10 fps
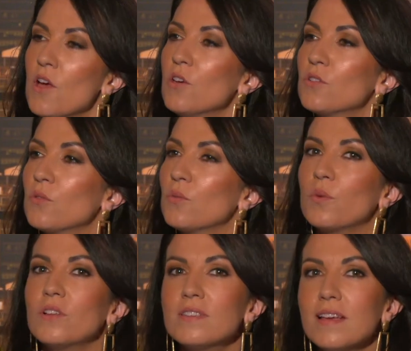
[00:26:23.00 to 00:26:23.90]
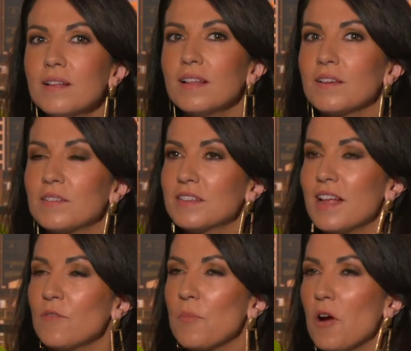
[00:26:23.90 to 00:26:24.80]
So when you say like it didn't
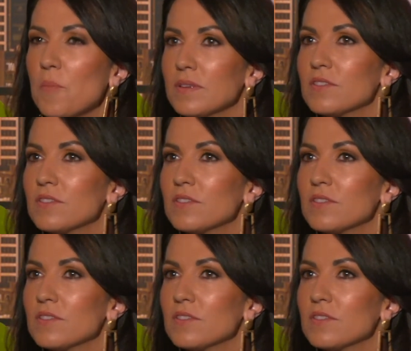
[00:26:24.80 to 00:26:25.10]
have a purpose,